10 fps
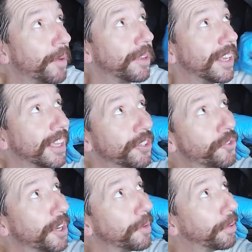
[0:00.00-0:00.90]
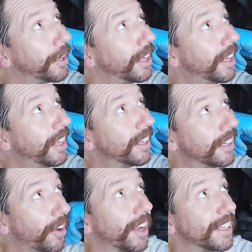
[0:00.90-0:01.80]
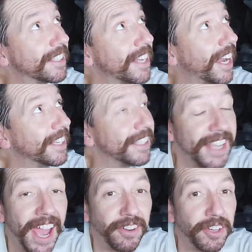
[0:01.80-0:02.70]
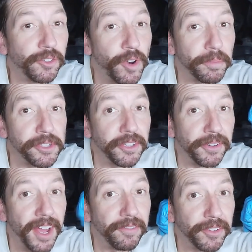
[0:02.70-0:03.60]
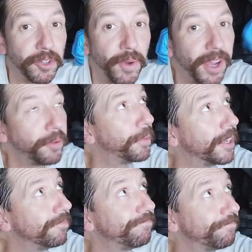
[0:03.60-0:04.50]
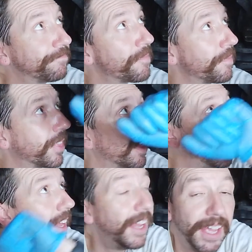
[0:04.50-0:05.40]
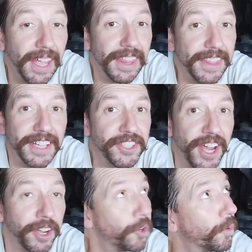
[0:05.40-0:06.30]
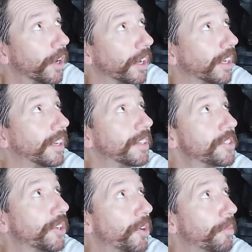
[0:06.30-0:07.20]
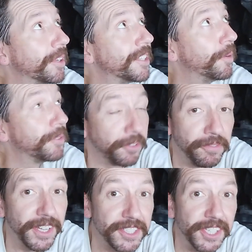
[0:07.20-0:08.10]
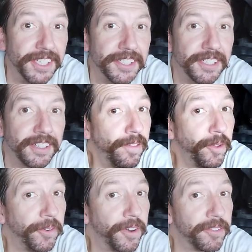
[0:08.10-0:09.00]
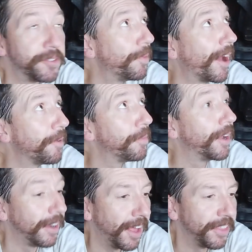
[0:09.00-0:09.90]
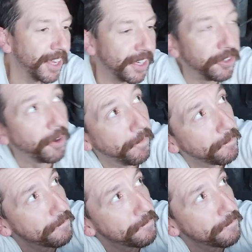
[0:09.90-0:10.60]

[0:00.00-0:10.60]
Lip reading: I'm getting a drip. Now I can tighten it down and the drip will slow down for a little while, but that's not gonna work. So I'm gonna attempt to fix it. I'm a little nervous about it, but I think I can do it.